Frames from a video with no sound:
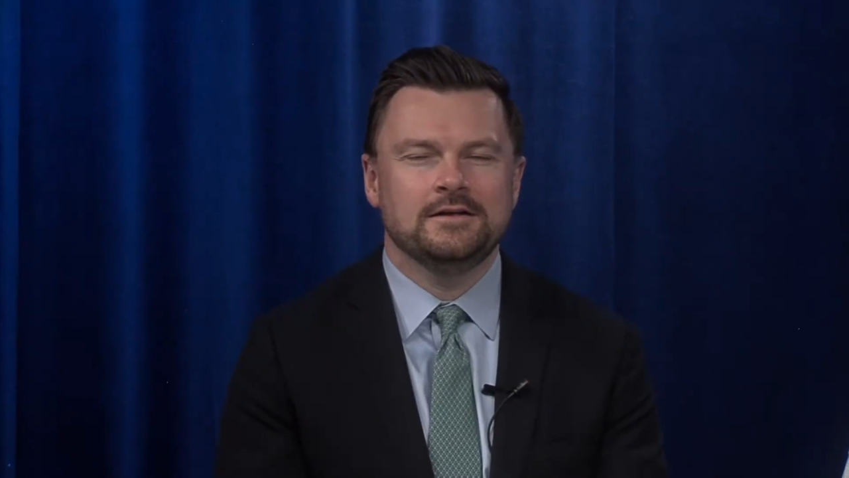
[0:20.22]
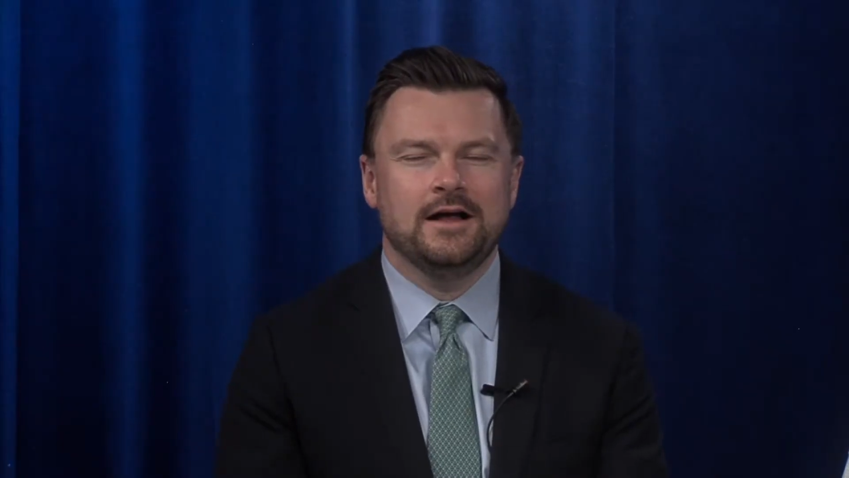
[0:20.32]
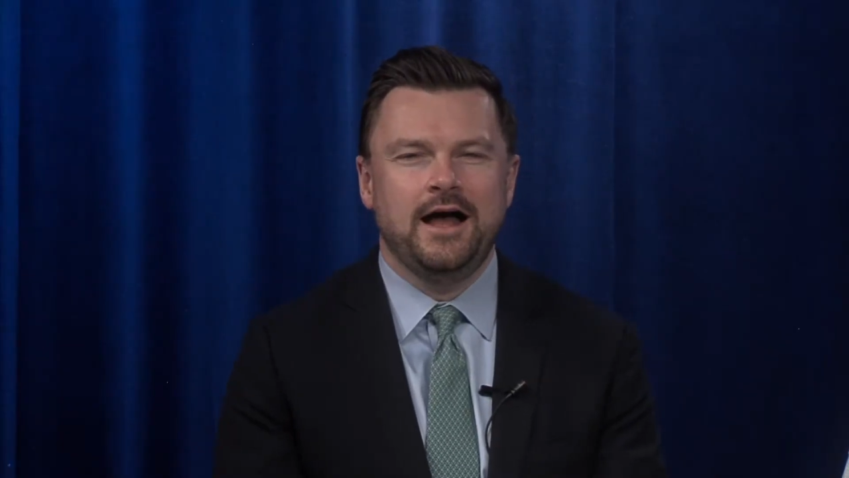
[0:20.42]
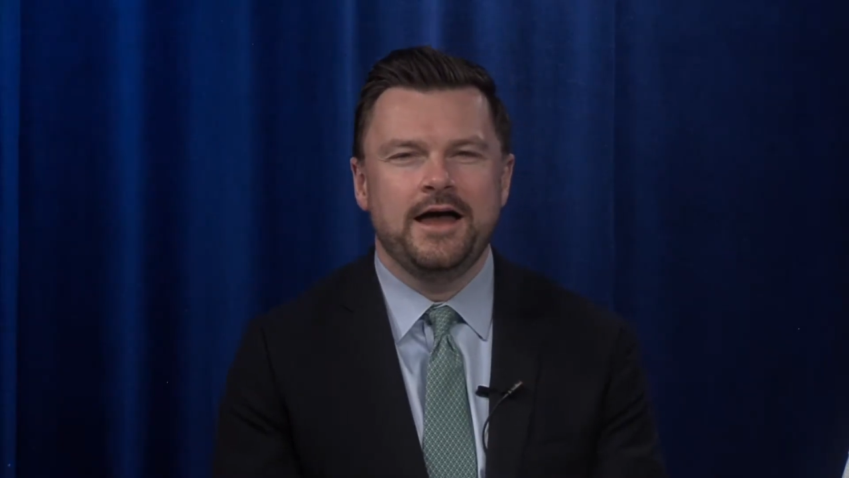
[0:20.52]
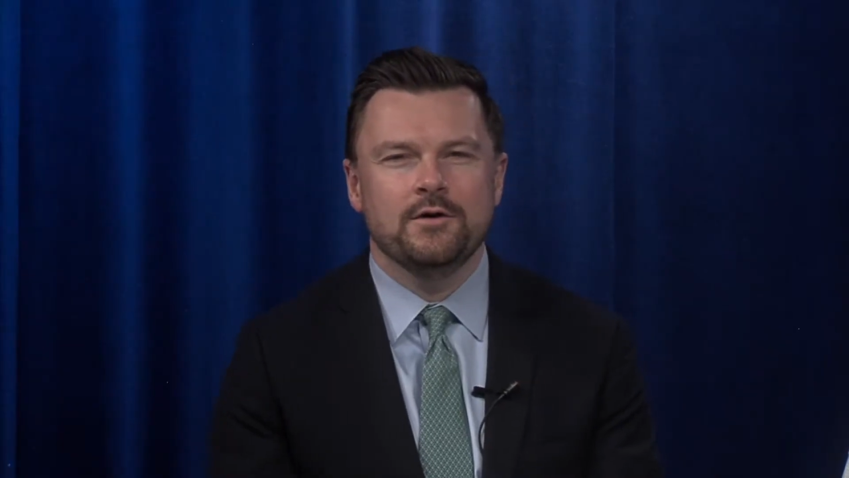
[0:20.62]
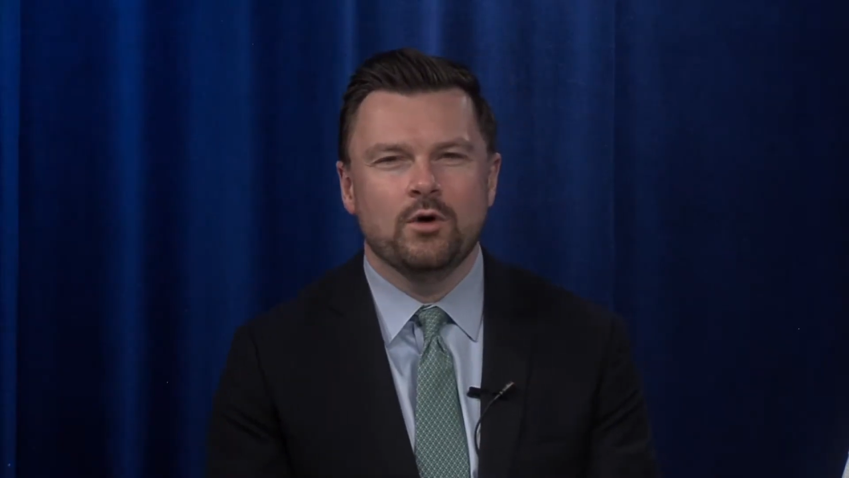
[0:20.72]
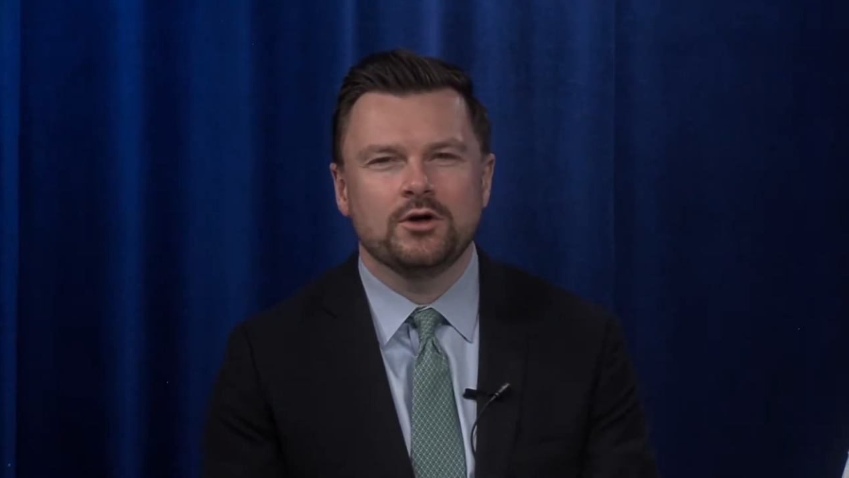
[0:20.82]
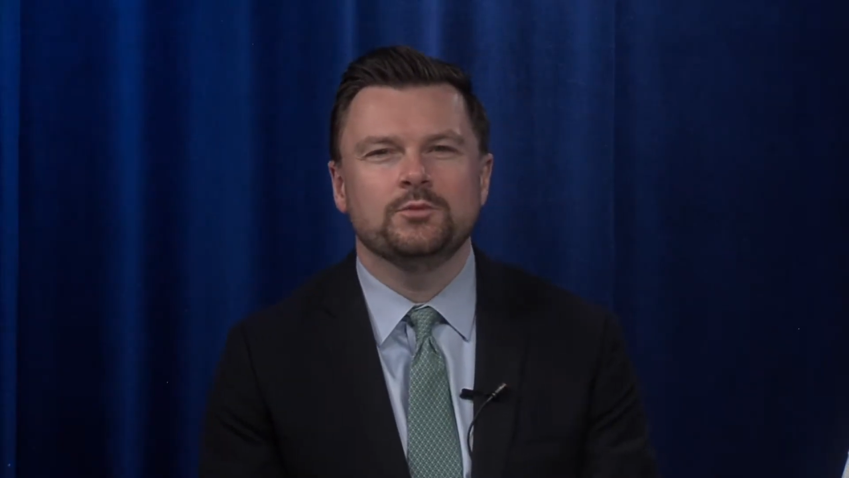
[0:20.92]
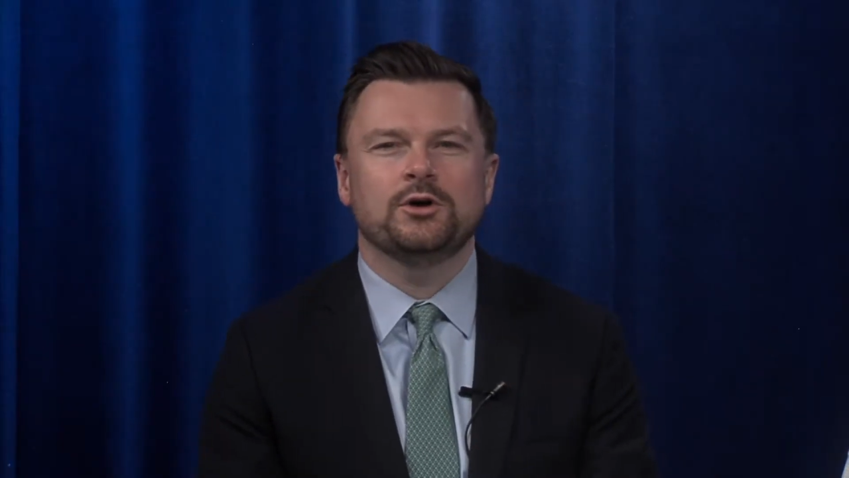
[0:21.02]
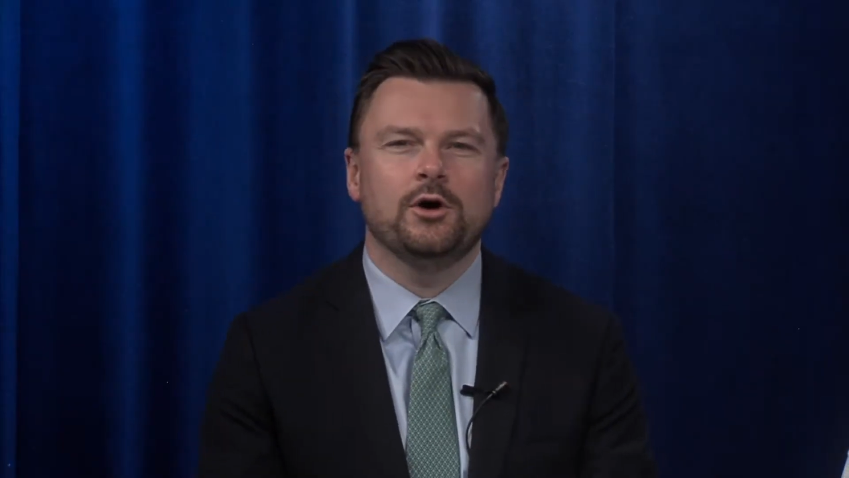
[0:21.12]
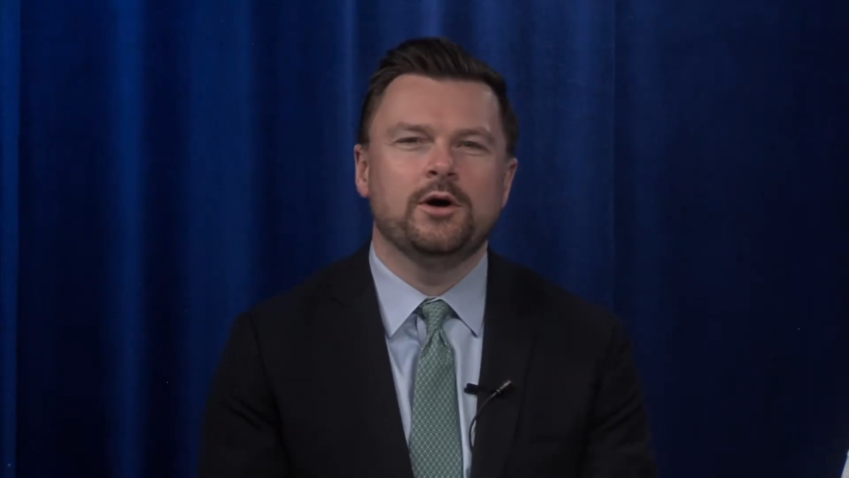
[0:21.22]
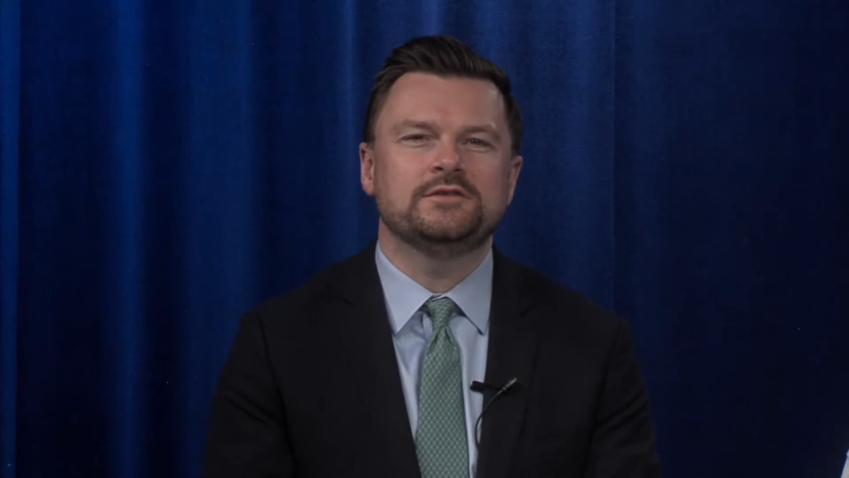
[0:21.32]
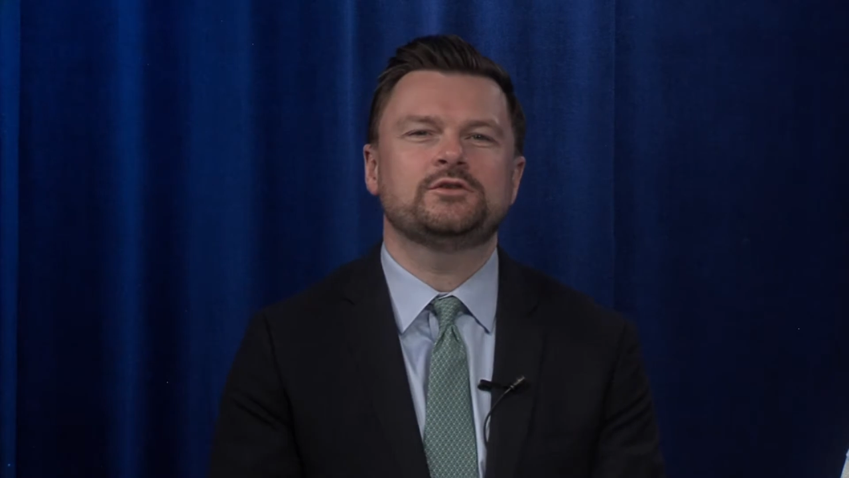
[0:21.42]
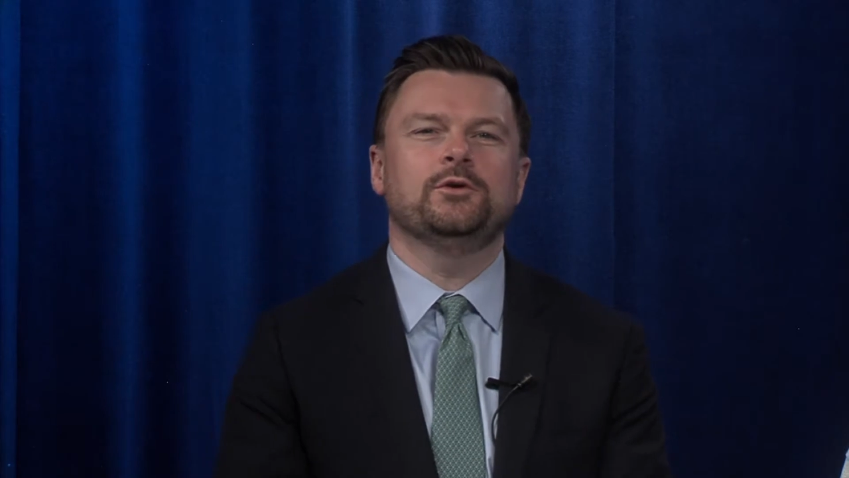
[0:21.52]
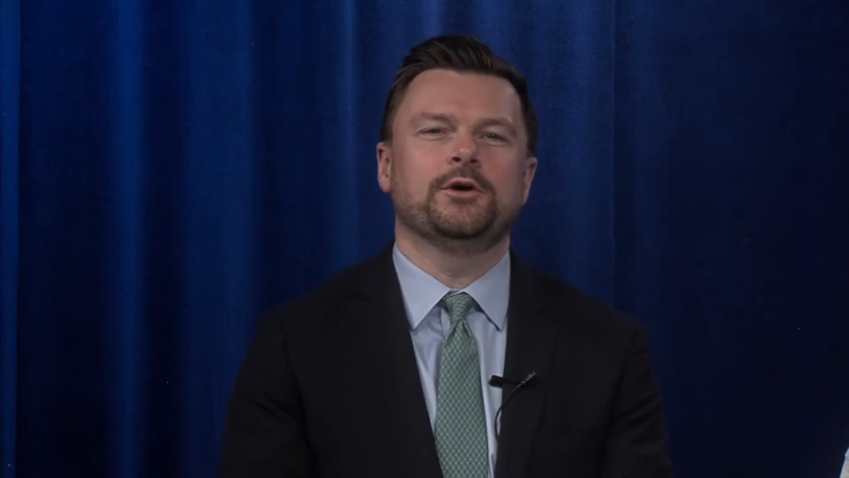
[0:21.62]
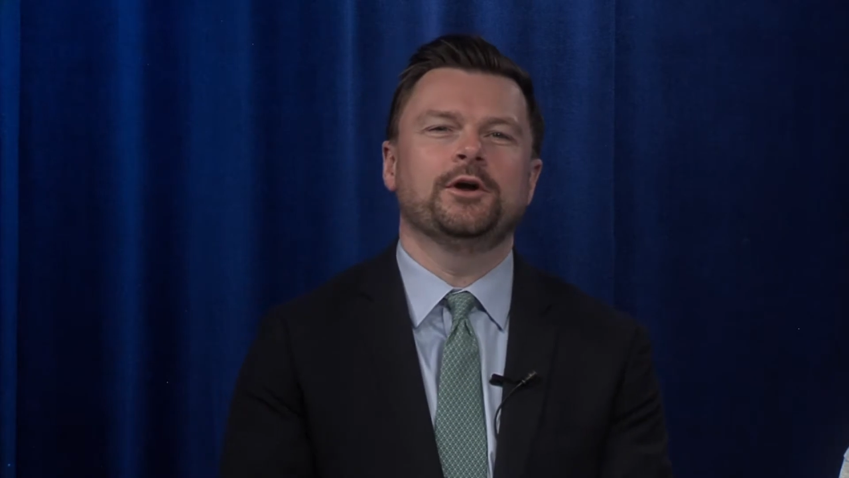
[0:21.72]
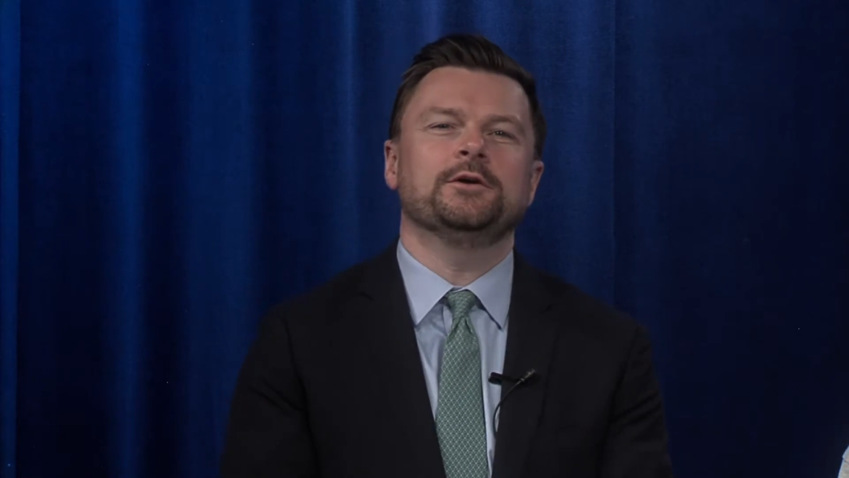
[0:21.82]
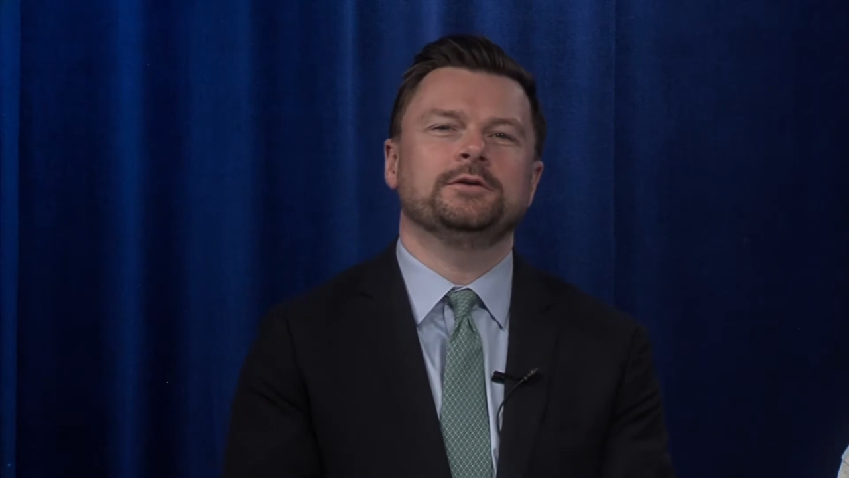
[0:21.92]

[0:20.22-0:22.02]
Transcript: Hi, and welcome to Kohut's Corner.